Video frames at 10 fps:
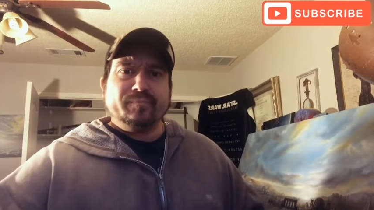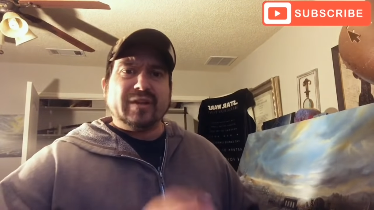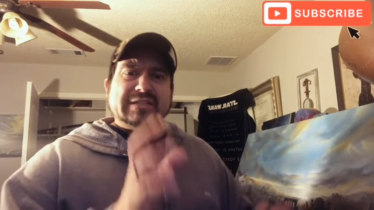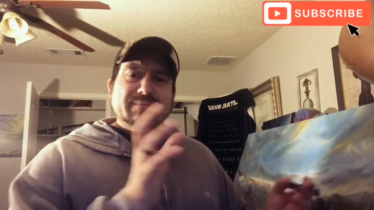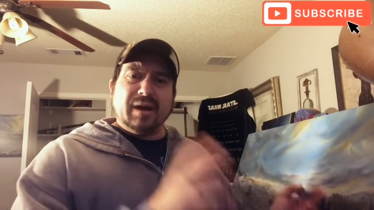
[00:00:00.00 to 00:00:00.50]

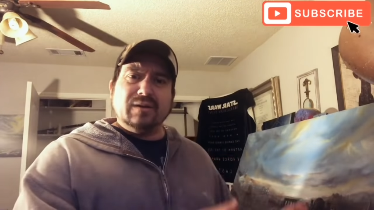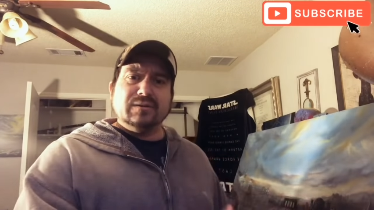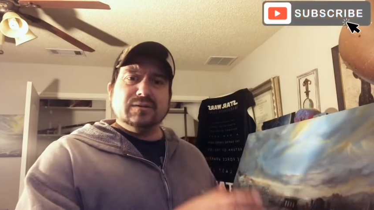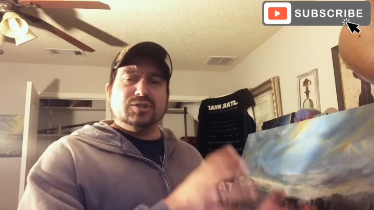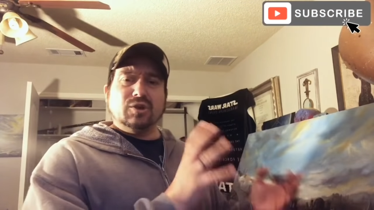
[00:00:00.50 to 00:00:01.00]
It's about
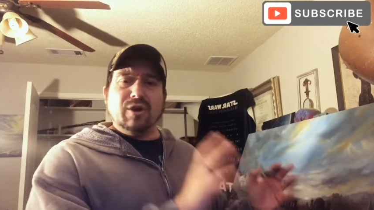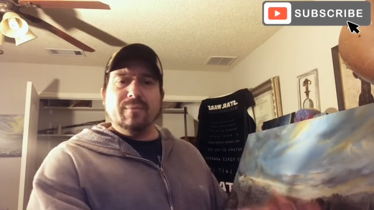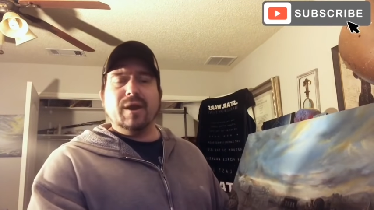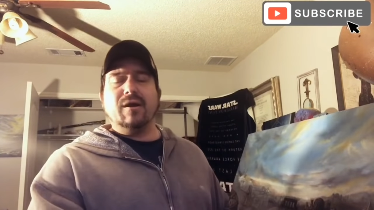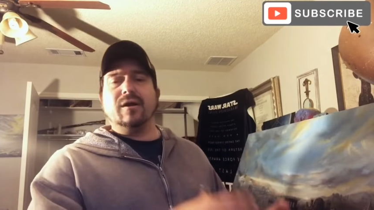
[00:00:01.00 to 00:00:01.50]
showing
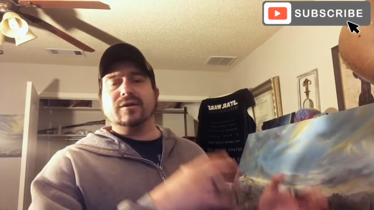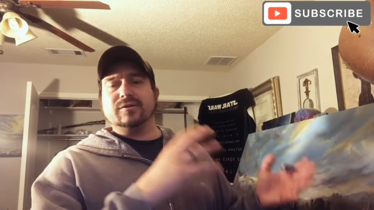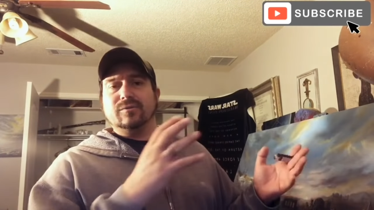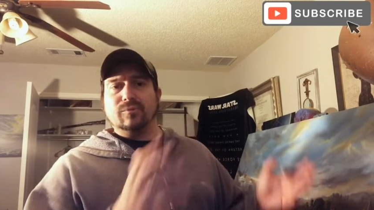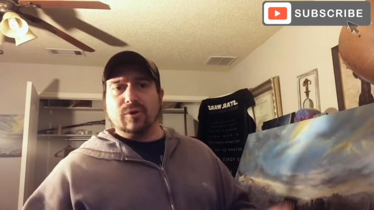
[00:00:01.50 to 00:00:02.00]
my art to
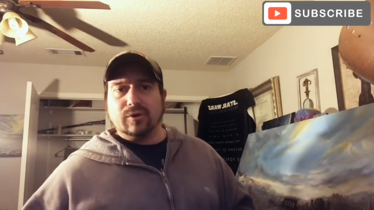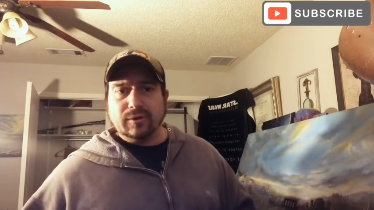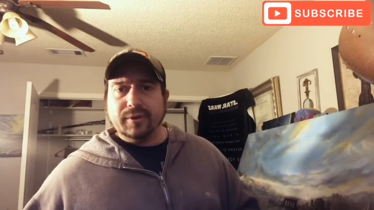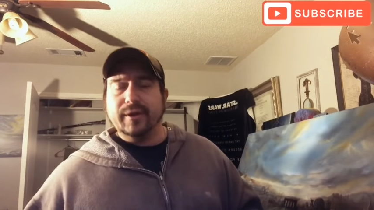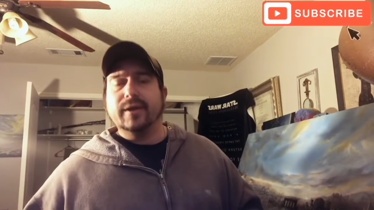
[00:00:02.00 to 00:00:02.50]
the
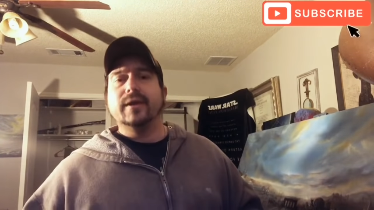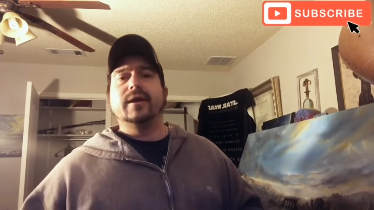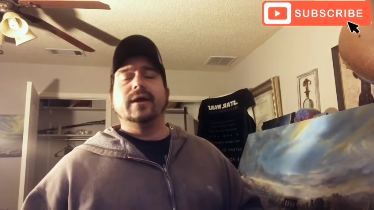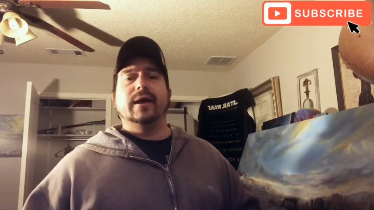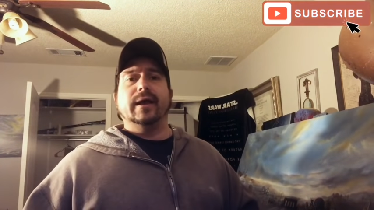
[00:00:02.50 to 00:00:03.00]
world.
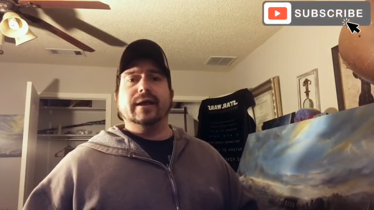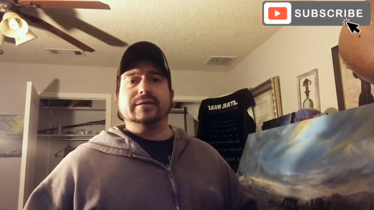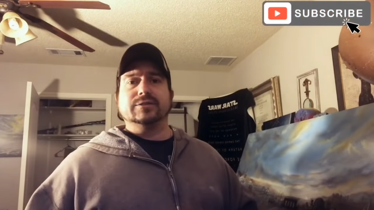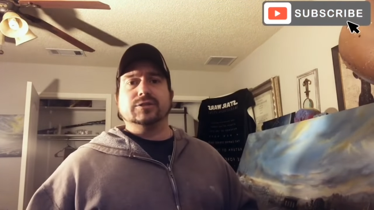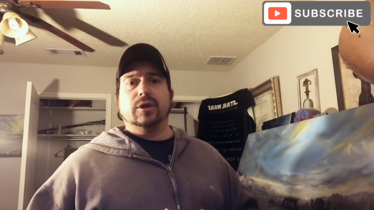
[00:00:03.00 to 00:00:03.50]

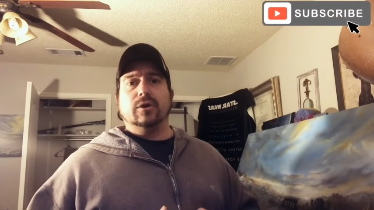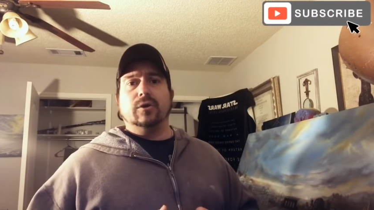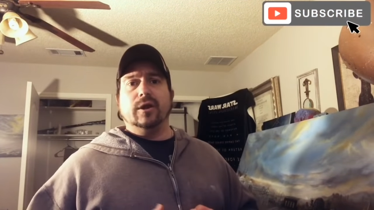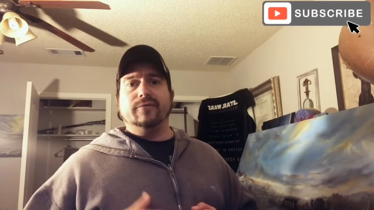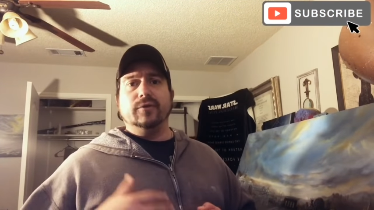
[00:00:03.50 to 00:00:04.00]
And
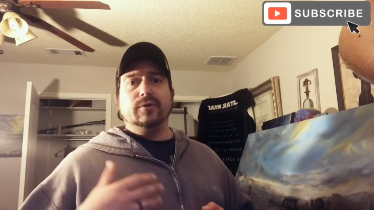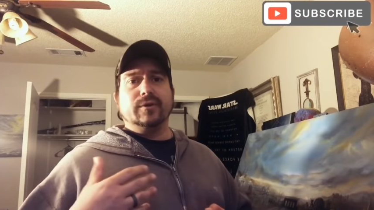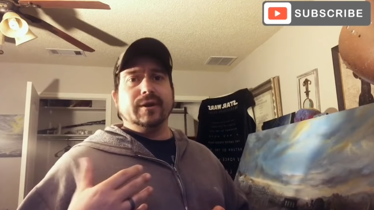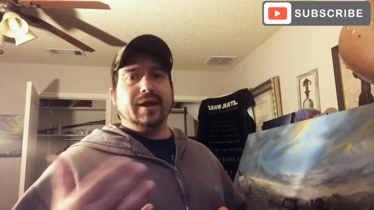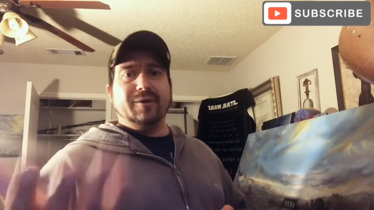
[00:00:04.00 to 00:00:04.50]
so if you
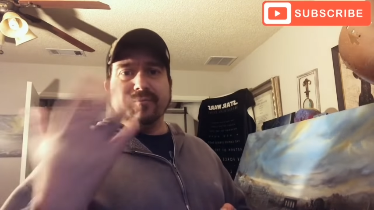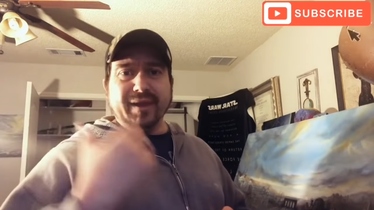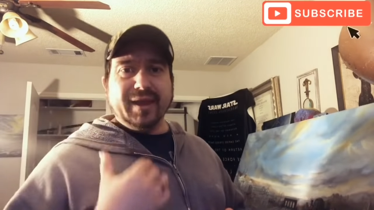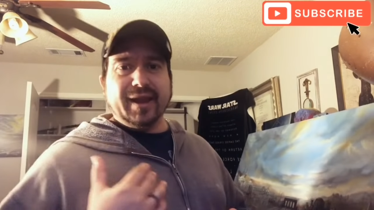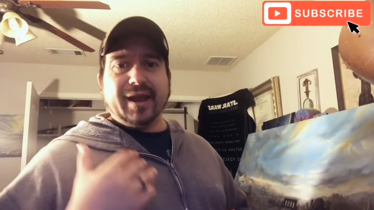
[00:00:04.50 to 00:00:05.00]
can help
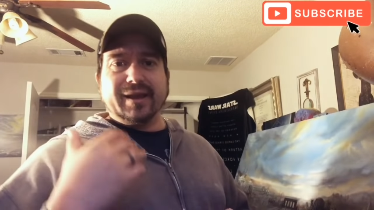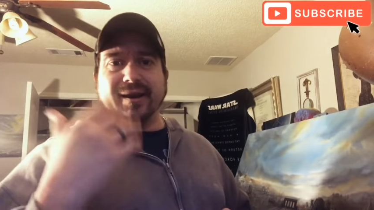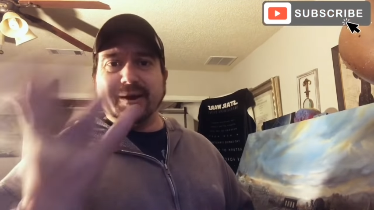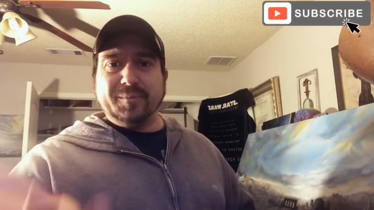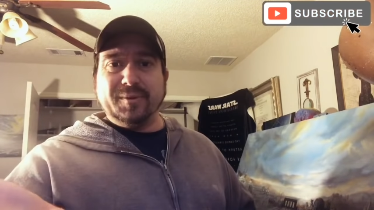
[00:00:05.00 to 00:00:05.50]
me, I can
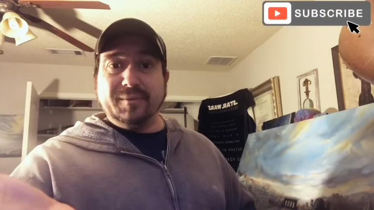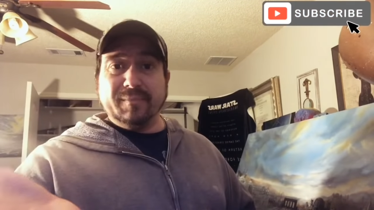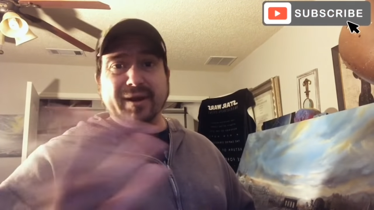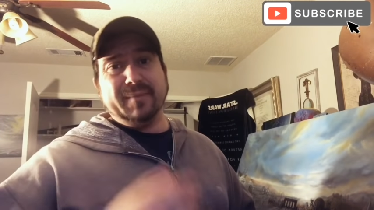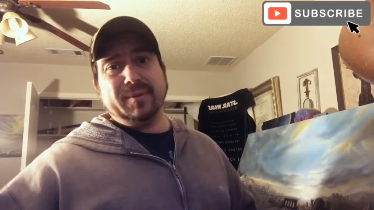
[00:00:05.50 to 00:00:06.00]
help
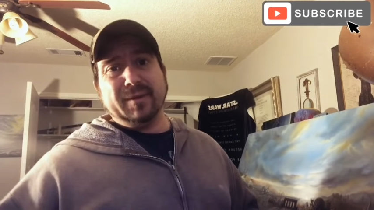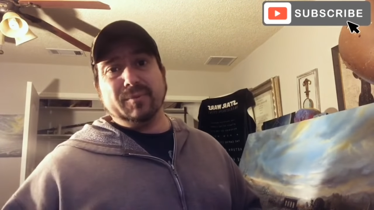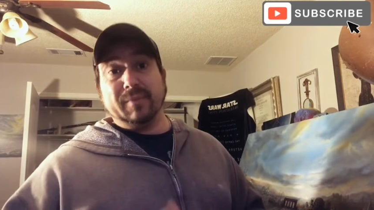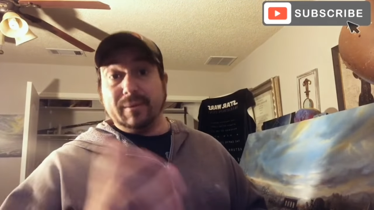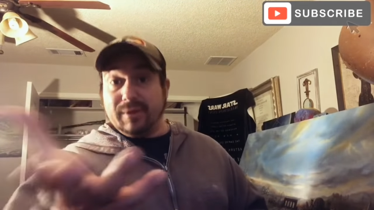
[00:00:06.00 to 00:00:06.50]
many
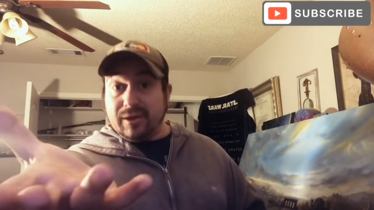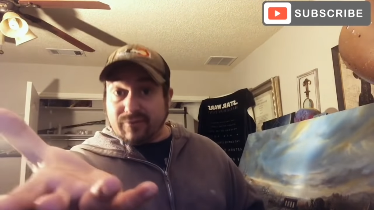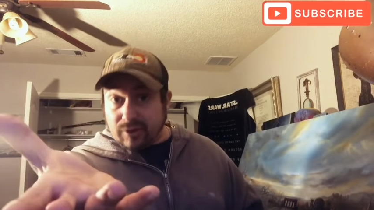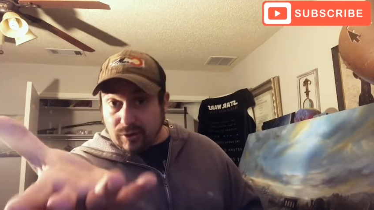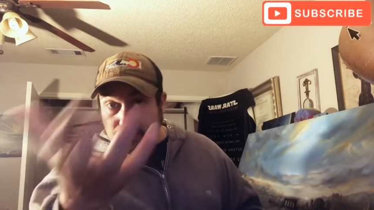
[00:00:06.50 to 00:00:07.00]
people, maybe
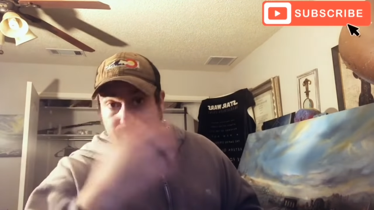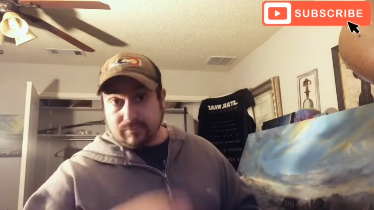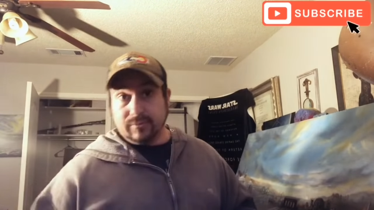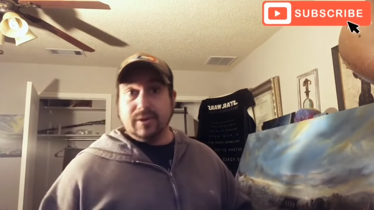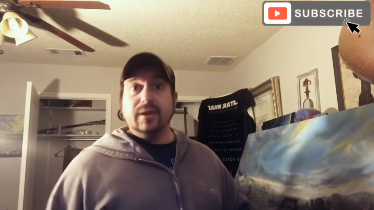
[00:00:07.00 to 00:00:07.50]
even you.
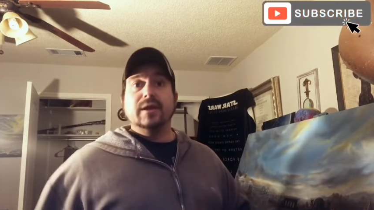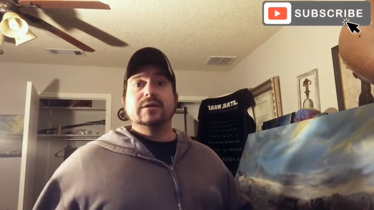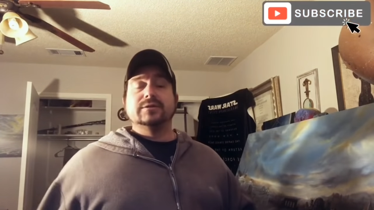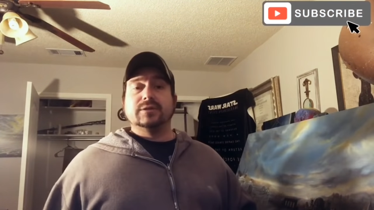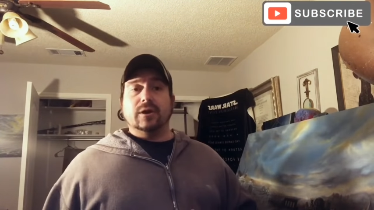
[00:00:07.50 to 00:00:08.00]

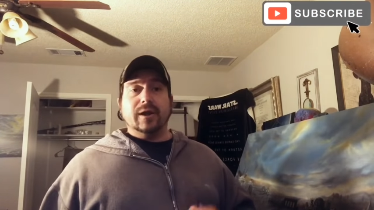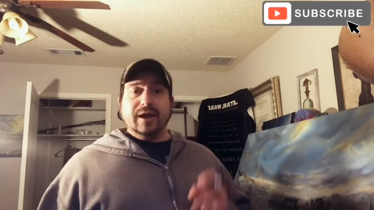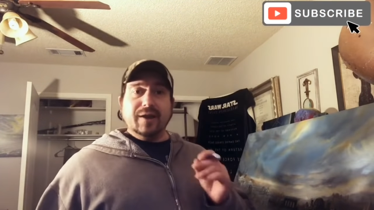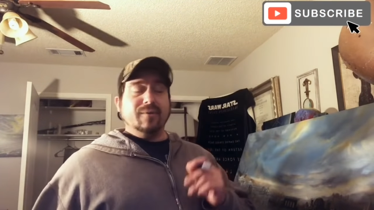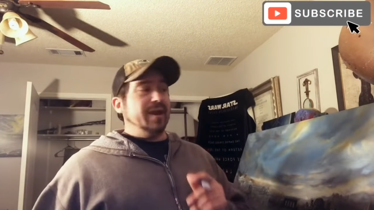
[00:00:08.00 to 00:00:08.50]
So
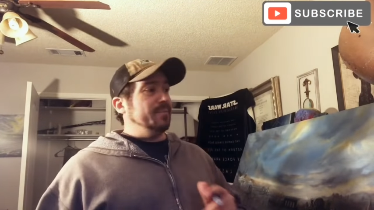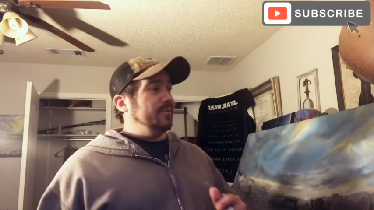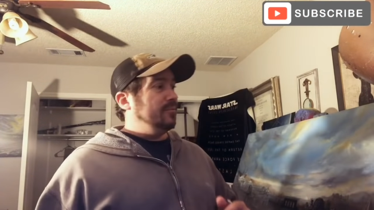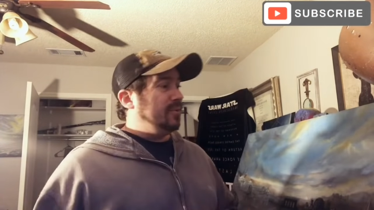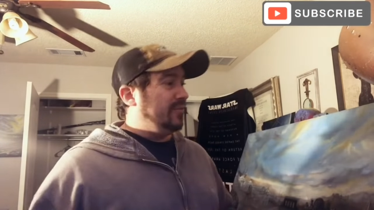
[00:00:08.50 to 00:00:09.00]
anyway,
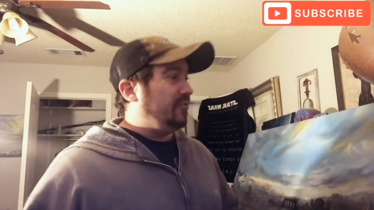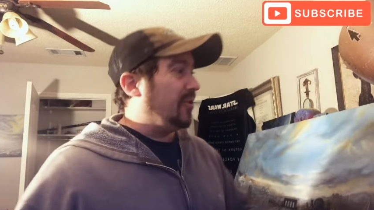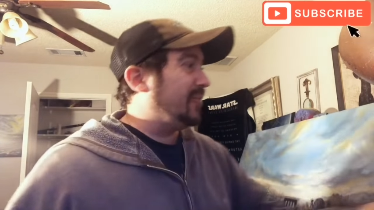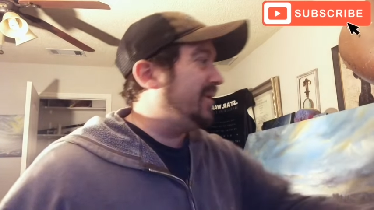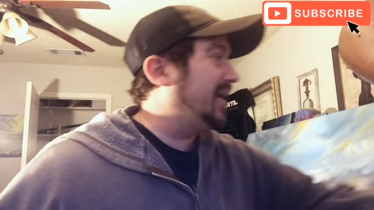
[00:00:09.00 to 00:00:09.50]
but
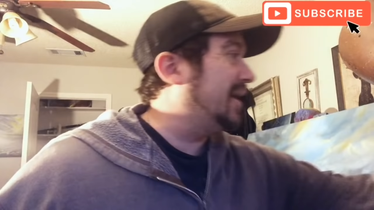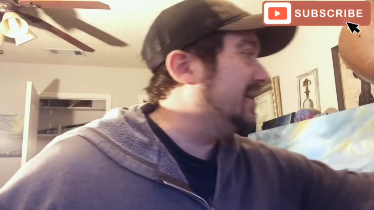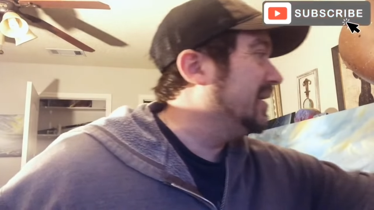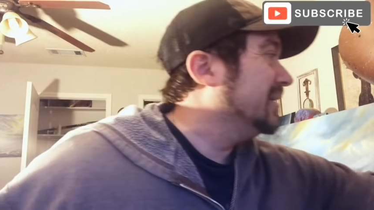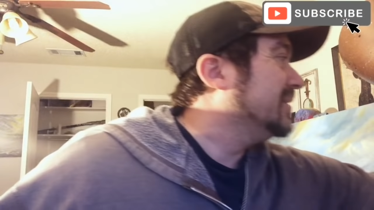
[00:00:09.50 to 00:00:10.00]
before we uh,
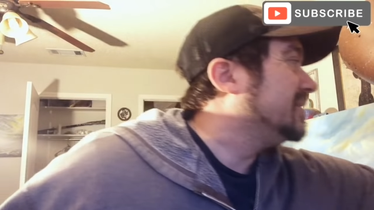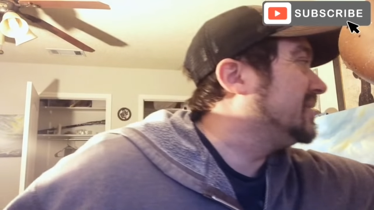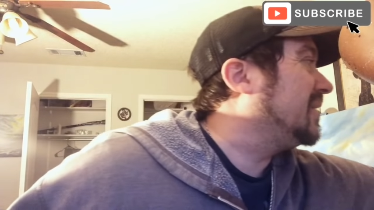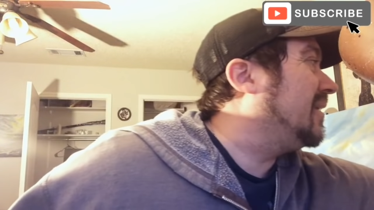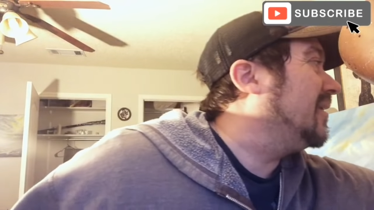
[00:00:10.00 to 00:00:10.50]

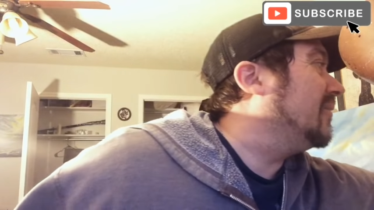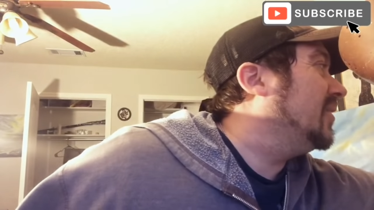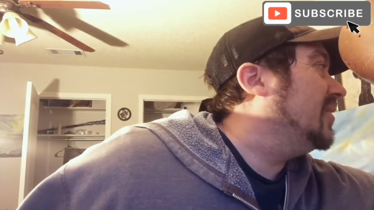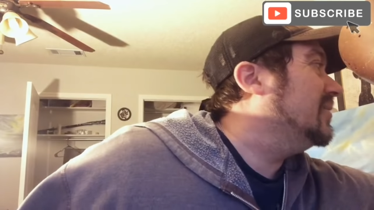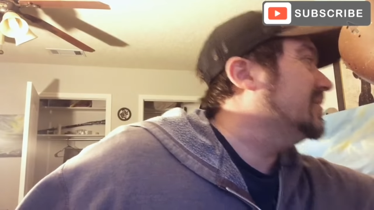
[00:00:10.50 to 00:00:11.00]
start,
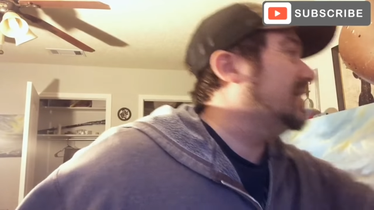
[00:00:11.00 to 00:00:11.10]
we always